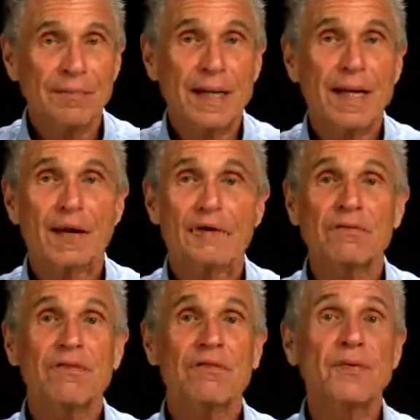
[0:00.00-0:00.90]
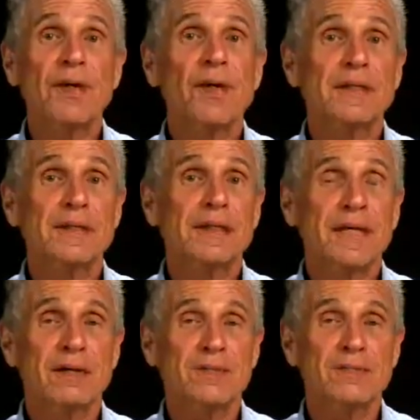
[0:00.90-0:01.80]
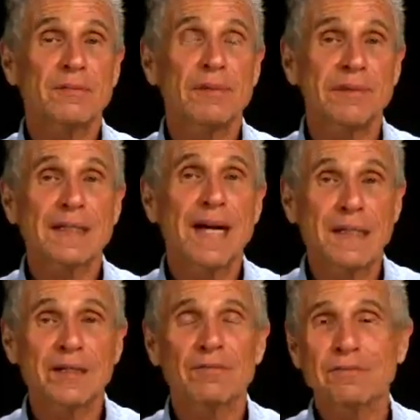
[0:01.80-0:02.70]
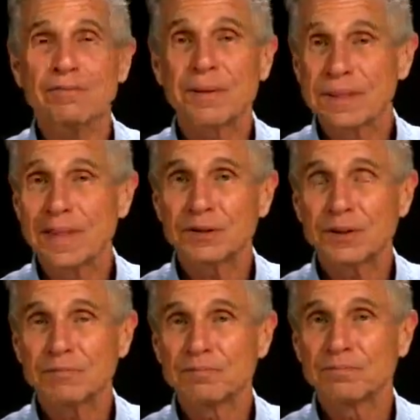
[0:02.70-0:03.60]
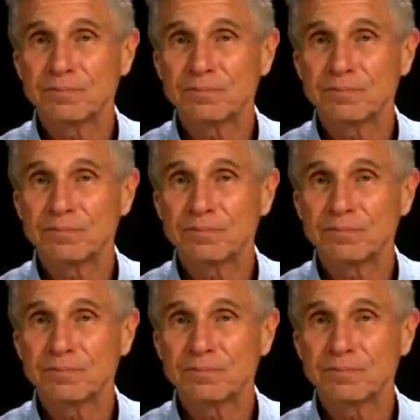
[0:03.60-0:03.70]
and how to free ourselves from this kind of possession.